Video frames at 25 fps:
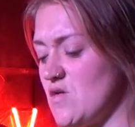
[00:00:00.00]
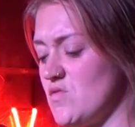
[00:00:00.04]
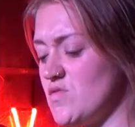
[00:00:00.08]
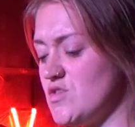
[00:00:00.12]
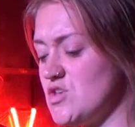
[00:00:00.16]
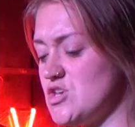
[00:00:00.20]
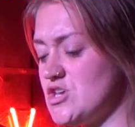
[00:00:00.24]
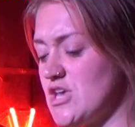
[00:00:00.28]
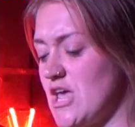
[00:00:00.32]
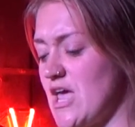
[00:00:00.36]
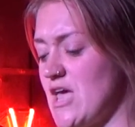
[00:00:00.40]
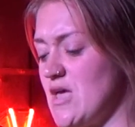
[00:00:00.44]
on
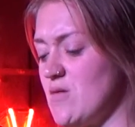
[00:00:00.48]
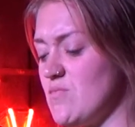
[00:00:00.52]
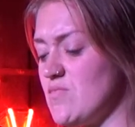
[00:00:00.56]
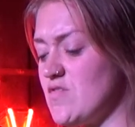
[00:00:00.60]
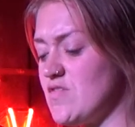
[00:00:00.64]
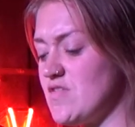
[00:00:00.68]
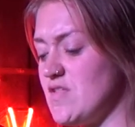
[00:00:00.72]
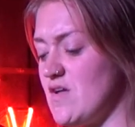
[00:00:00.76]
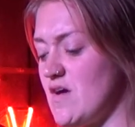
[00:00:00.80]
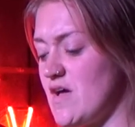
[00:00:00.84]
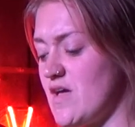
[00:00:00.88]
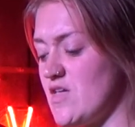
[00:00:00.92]
the
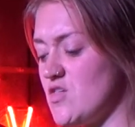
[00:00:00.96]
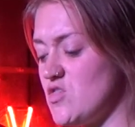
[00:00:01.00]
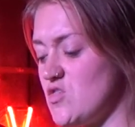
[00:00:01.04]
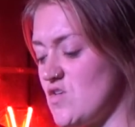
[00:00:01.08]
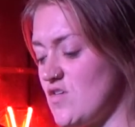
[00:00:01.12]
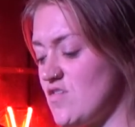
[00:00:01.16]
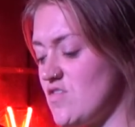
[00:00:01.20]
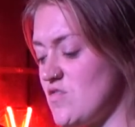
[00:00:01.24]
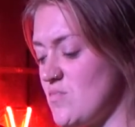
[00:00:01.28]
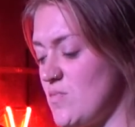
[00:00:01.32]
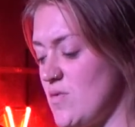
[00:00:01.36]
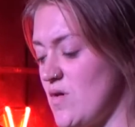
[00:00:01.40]
shapes lying
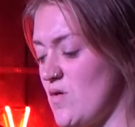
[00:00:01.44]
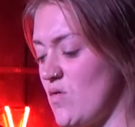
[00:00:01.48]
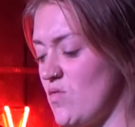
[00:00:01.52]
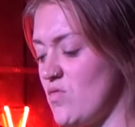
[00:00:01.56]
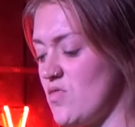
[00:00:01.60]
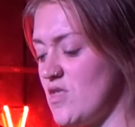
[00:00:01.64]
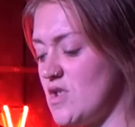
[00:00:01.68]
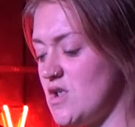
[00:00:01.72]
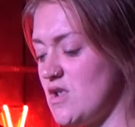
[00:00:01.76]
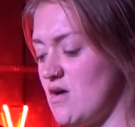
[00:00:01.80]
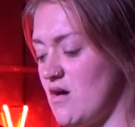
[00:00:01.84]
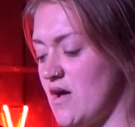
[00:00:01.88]
just
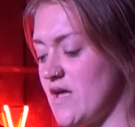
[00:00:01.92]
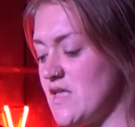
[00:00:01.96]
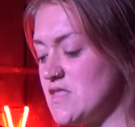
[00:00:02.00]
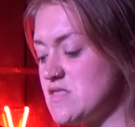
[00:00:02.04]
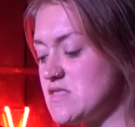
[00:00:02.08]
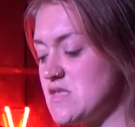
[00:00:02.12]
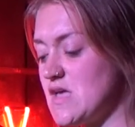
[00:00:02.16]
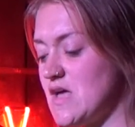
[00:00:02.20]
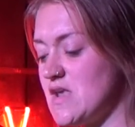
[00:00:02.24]
beyond the light,